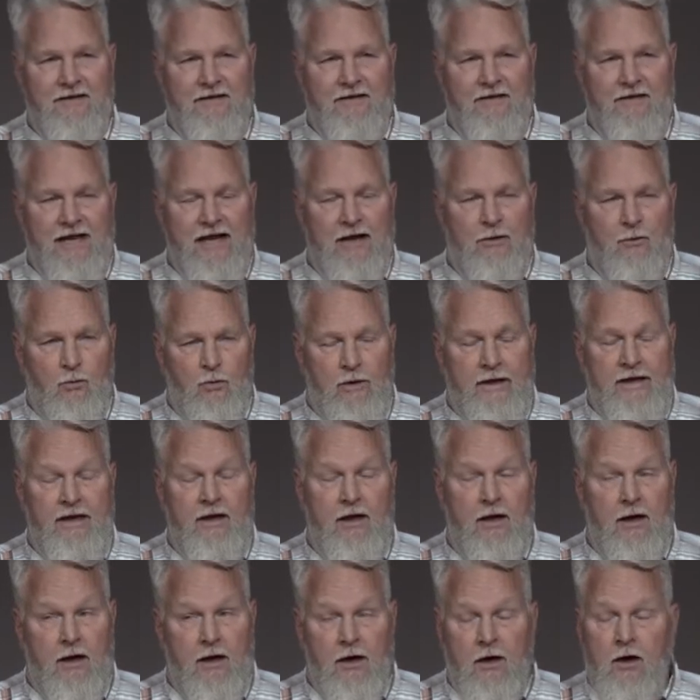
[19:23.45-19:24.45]
that we
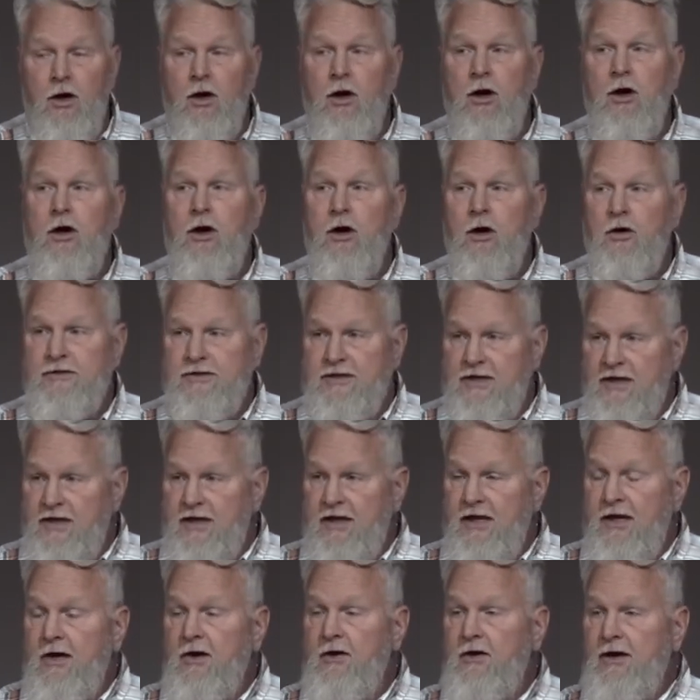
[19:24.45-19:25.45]
are all to
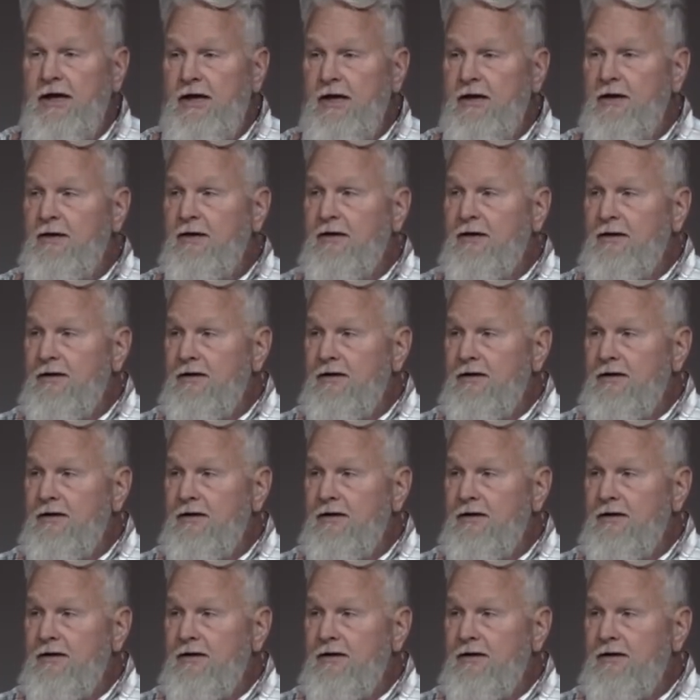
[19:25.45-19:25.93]
carry